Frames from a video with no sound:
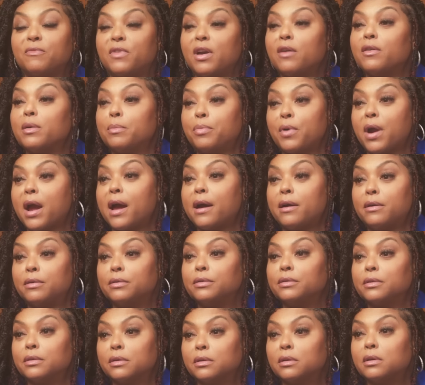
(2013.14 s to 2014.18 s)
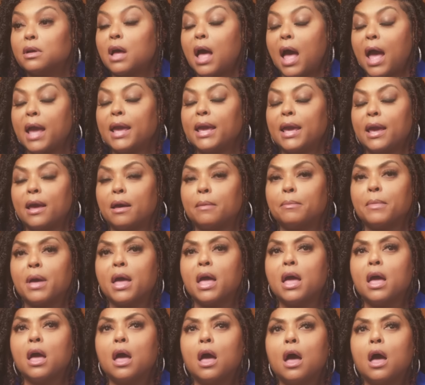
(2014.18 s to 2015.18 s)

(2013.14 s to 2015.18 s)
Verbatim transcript: I'm very proud. Yeah. Mm-hmm. I am.